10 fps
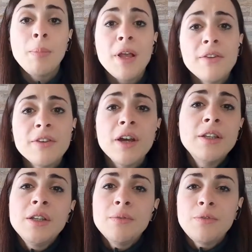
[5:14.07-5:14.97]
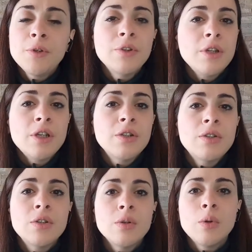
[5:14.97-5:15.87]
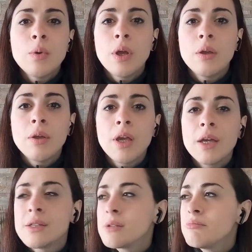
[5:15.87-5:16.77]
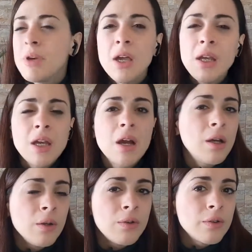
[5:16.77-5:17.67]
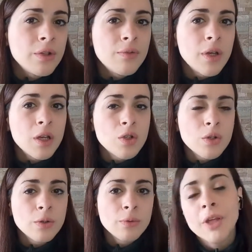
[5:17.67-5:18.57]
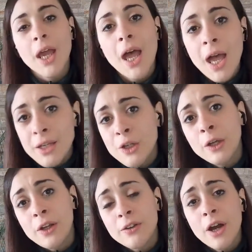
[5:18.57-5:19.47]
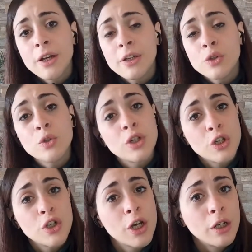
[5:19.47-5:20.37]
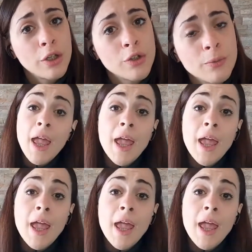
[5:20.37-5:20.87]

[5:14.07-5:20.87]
Plus, I didn't feel the need to get any kind of certification until I decided to teach English.